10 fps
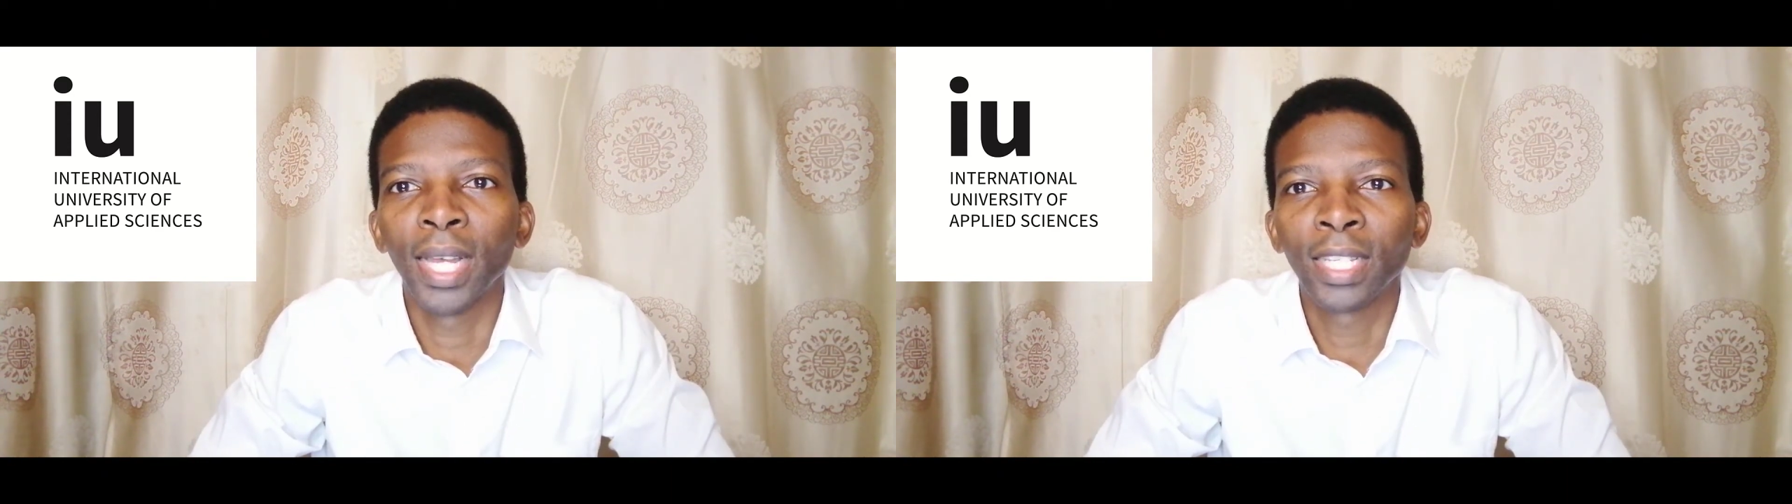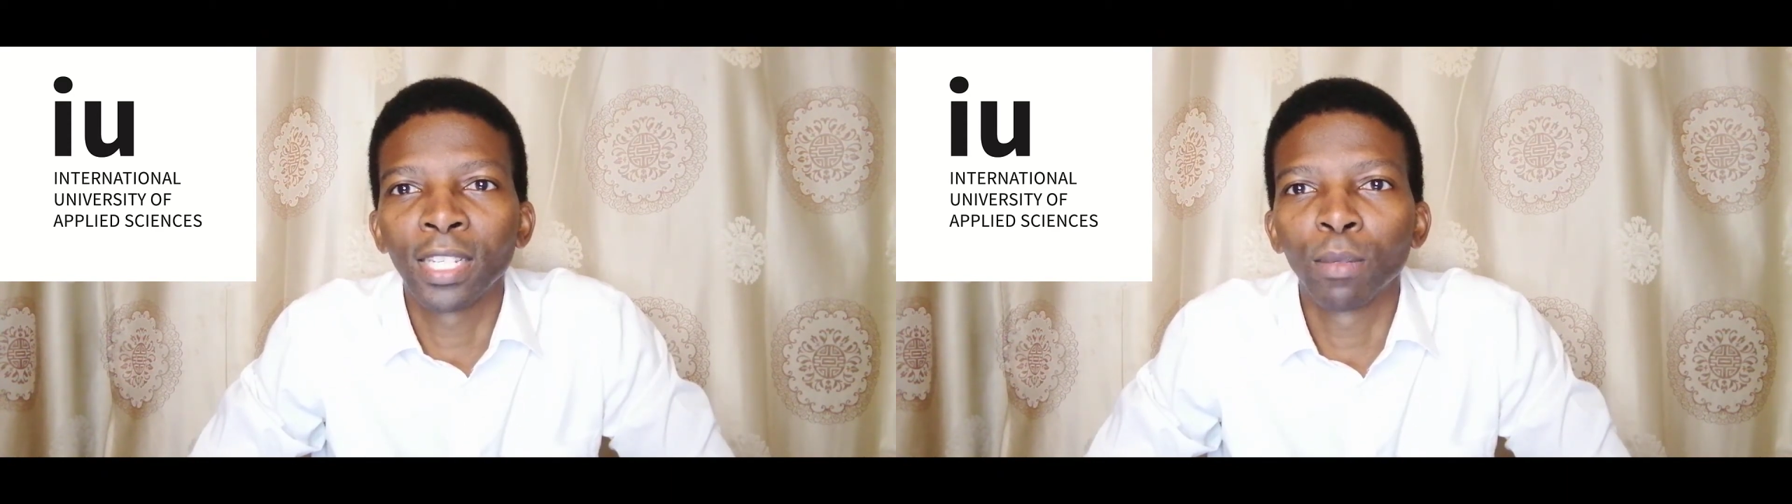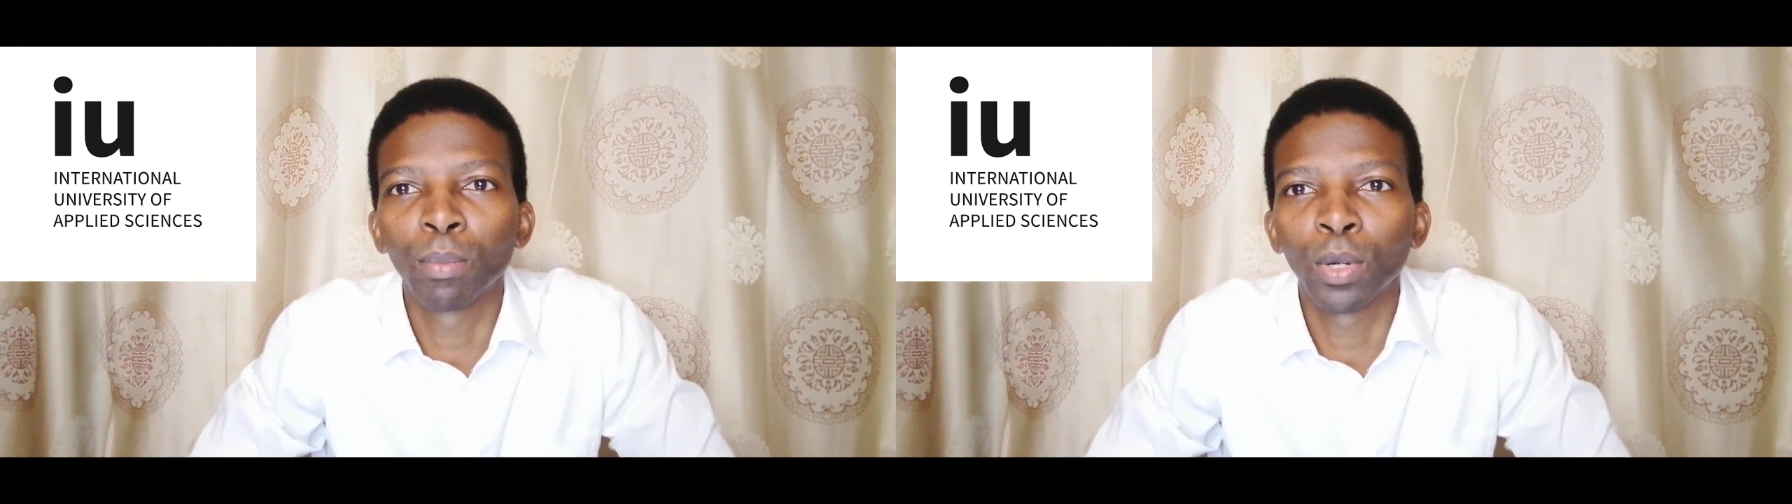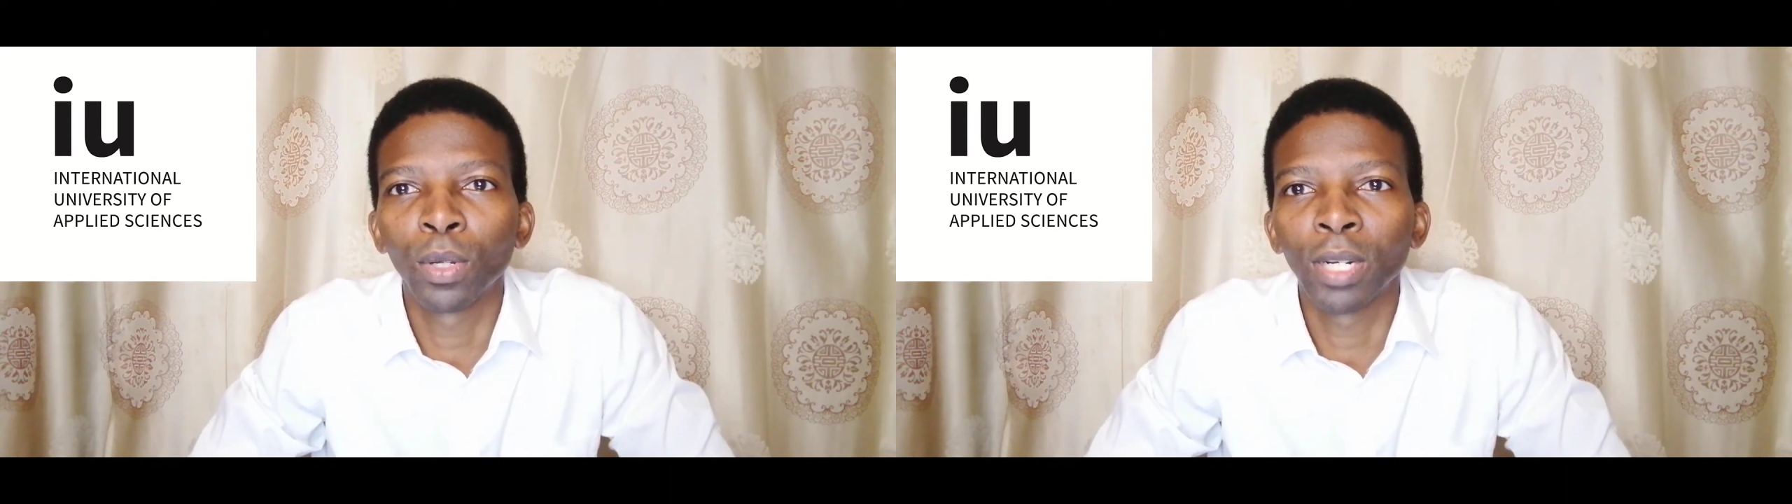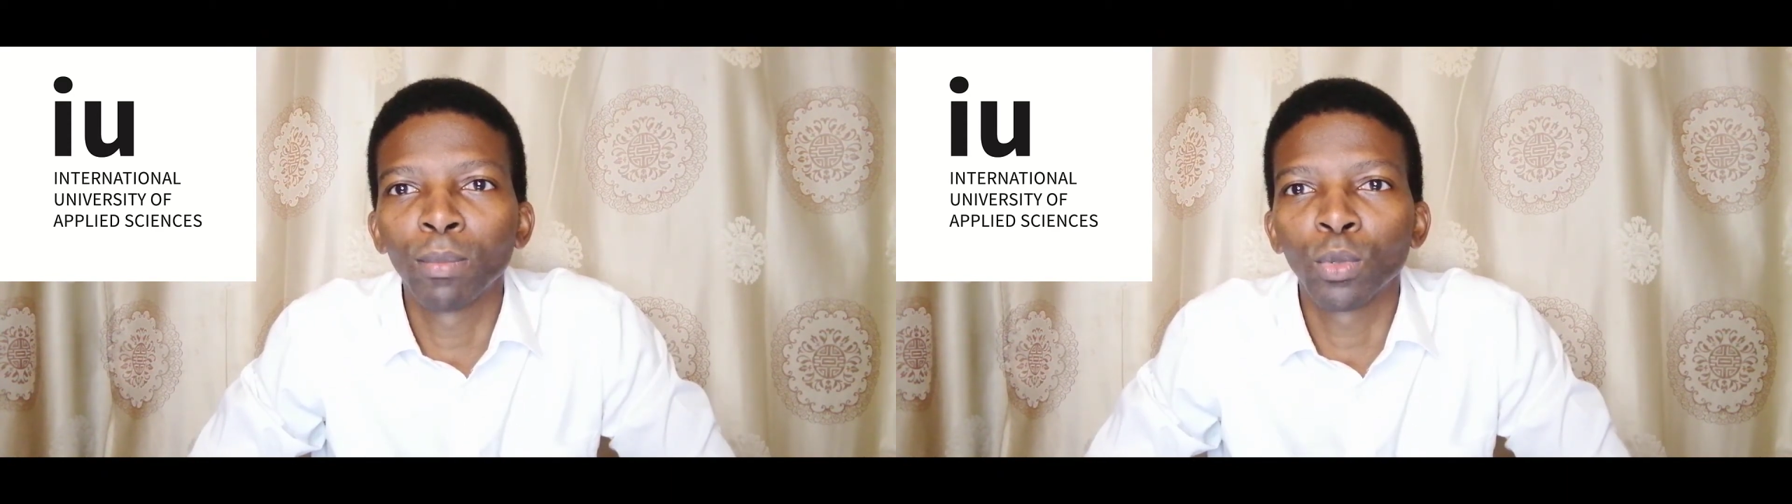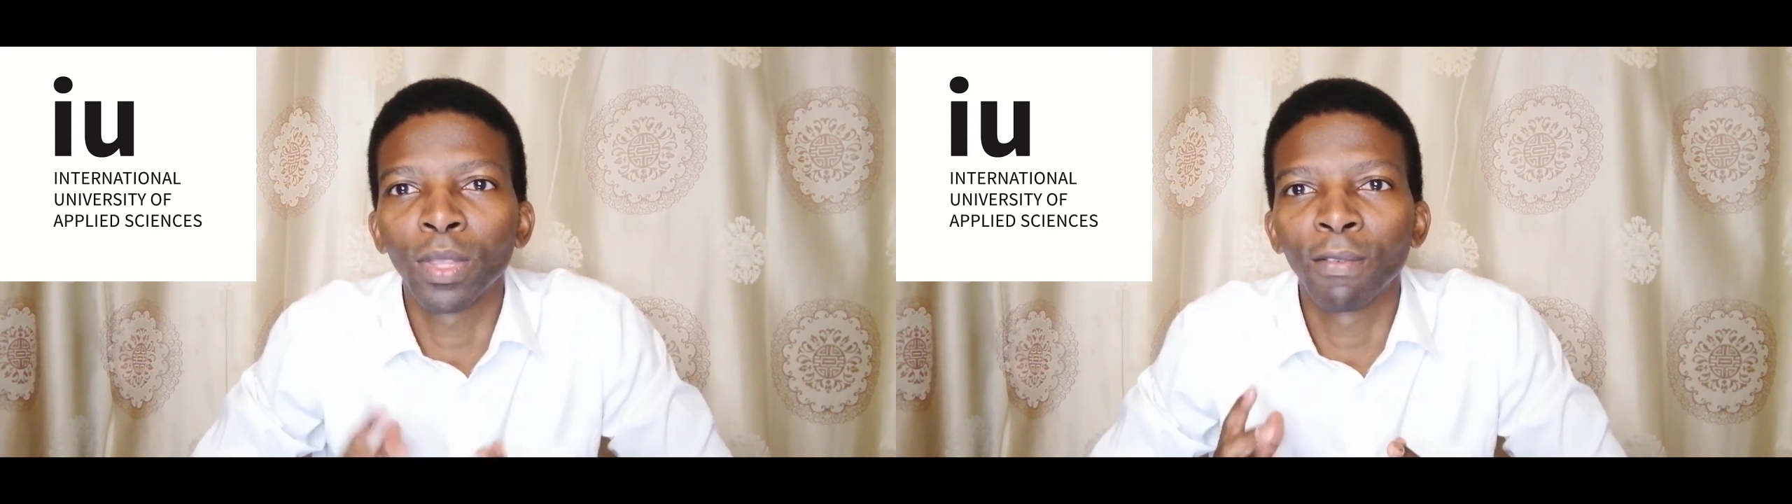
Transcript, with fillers: excellent programs with